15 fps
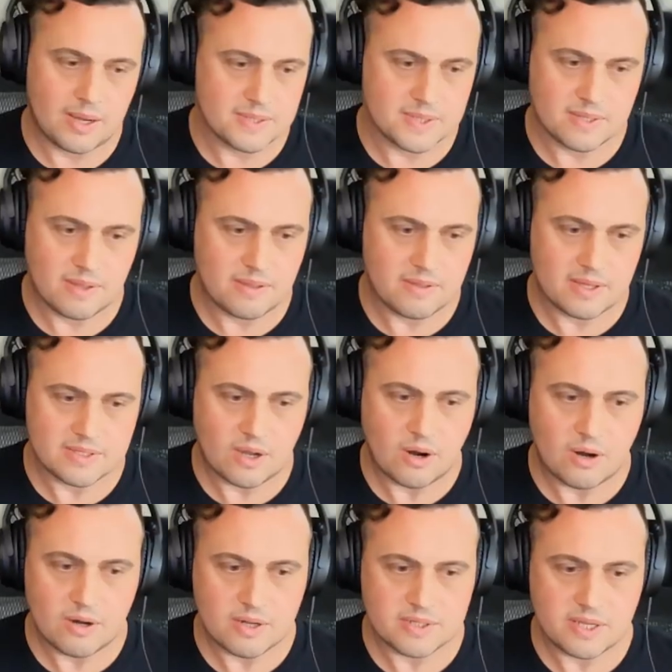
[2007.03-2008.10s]
Honestly, the thing that's the
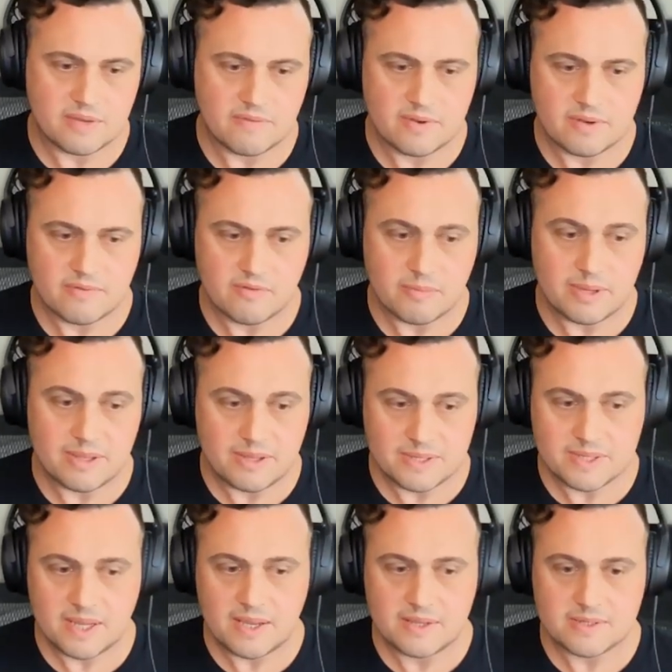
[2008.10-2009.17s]
hardest even for me
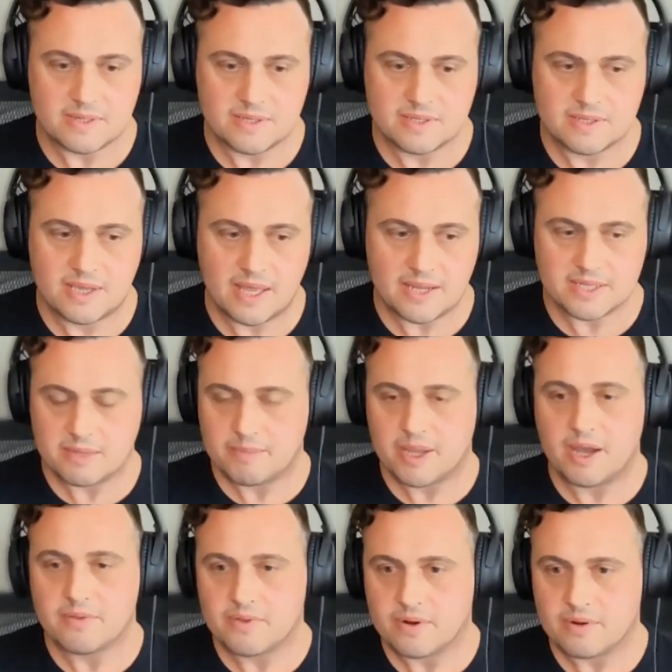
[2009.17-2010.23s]
these days is just getting
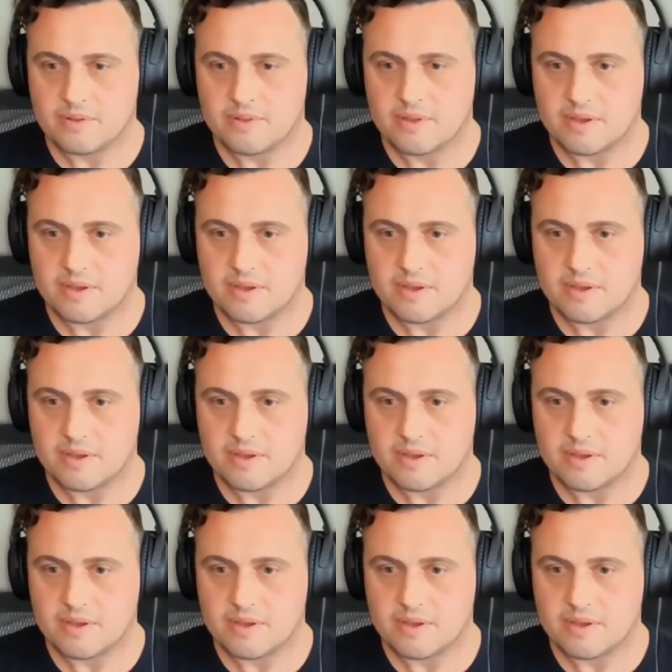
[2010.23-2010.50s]
something out there.